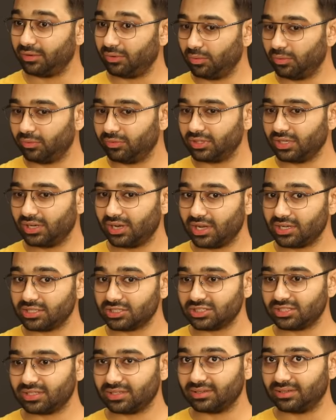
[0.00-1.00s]
And over the
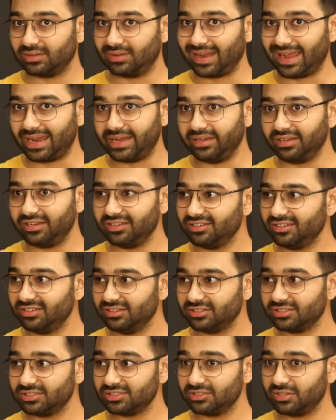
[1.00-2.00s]
last 19
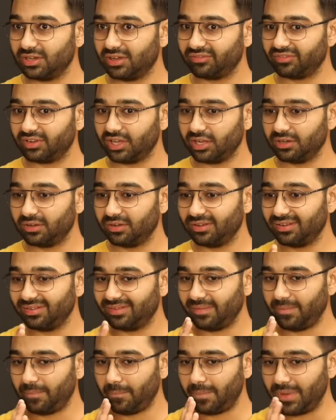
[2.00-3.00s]
years, you have done
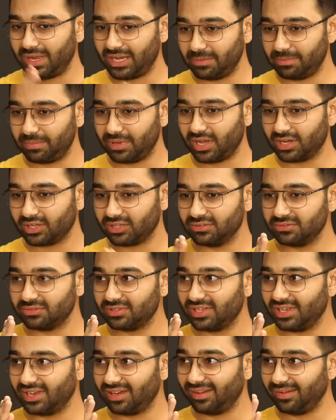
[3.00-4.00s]
Maine Pyar
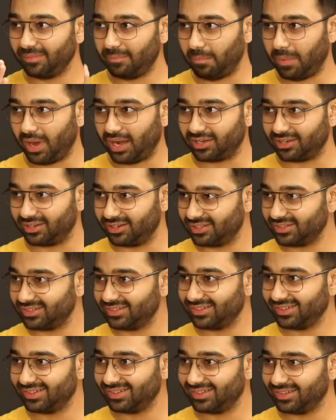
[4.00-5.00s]
Kyu Kiya,
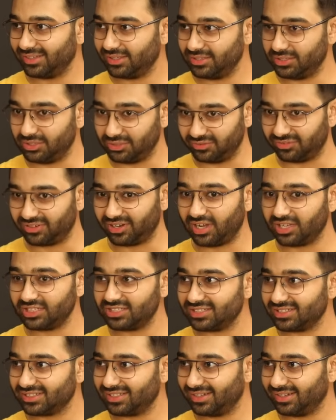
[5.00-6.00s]
Partner,
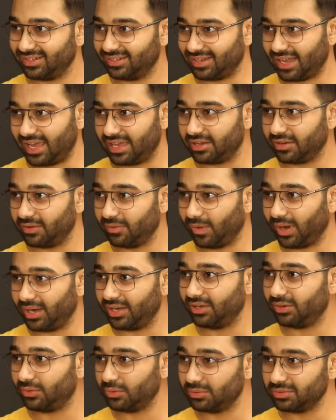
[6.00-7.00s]
Yuvraj, Tiger
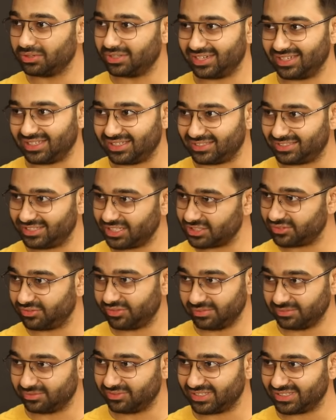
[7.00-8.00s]
1, 2, 3, 6
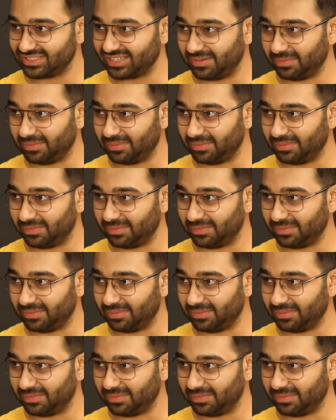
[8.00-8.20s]
films with